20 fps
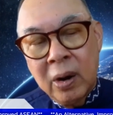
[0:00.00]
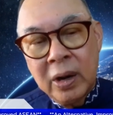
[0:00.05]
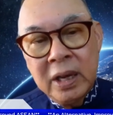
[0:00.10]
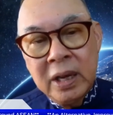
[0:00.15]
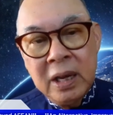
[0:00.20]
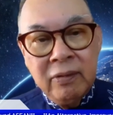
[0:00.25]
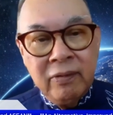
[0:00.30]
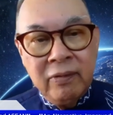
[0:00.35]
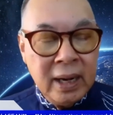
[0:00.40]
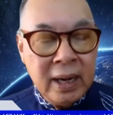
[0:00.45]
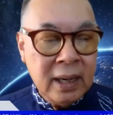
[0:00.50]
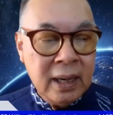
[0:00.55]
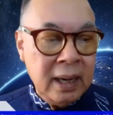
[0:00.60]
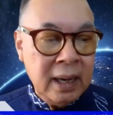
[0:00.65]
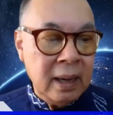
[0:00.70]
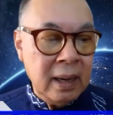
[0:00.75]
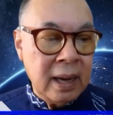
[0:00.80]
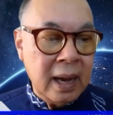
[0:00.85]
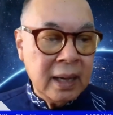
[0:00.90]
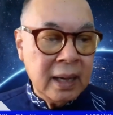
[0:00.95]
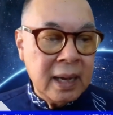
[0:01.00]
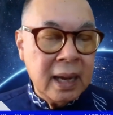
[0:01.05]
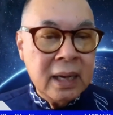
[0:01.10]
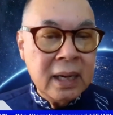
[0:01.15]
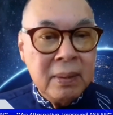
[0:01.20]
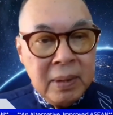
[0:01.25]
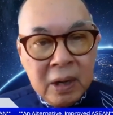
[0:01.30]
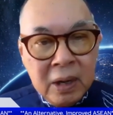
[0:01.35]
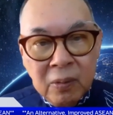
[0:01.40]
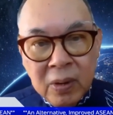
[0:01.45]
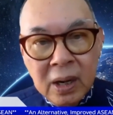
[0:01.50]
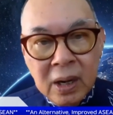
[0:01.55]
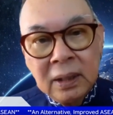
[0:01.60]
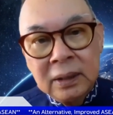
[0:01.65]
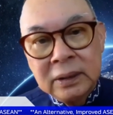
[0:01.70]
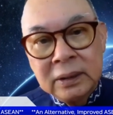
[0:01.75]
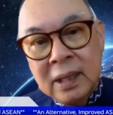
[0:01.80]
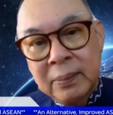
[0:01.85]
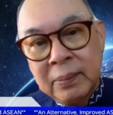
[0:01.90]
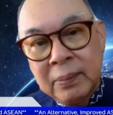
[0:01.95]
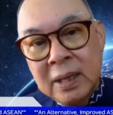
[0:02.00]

or even the academic world,